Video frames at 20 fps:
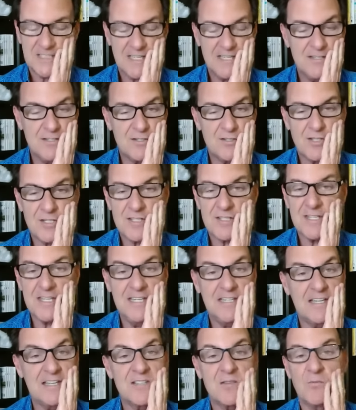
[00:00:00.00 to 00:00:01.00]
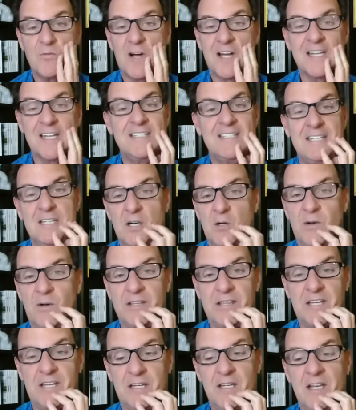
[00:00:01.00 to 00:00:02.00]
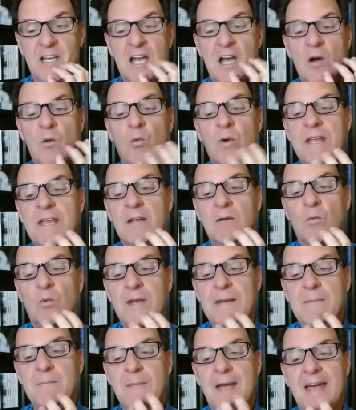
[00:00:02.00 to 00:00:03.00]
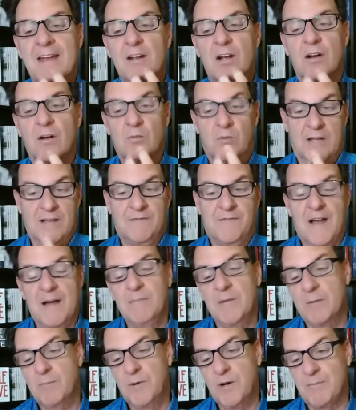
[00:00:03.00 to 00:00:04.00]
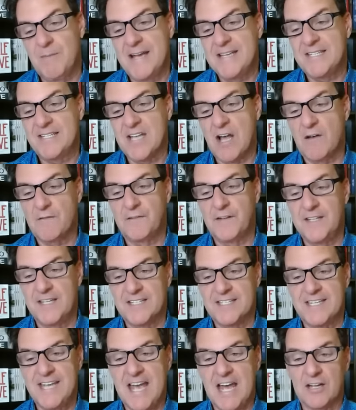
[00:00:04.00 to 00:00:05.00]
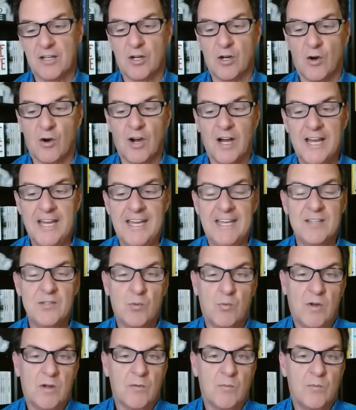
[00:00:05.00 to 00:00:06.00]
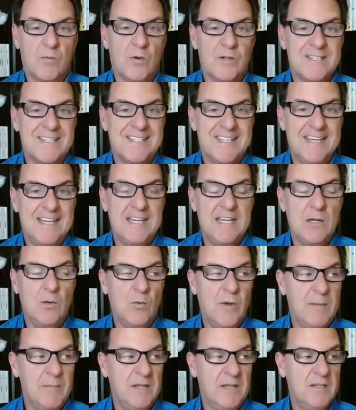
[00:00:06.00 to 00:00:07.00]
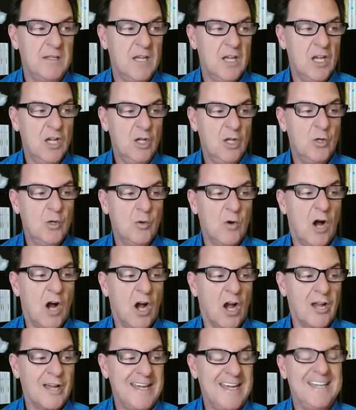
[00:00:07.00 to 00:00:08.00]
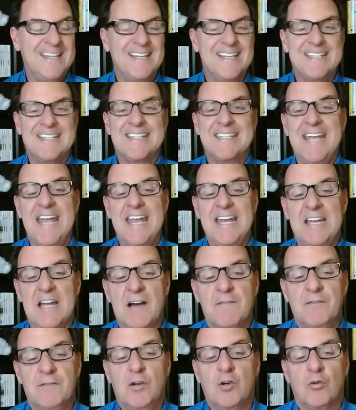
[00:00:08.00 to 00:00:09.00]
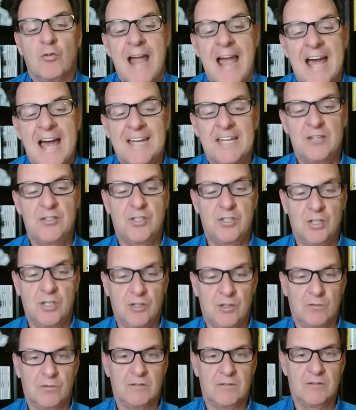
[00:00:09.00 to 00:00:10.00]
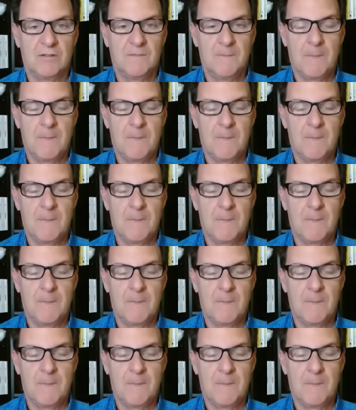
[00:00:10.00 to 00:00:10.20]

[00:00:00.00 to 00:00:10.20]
he's just, he doesn't want to deal with it. We, we men are, if I'm going to put myself in this category, is we're, we're seeking women who are in a state of gratitude.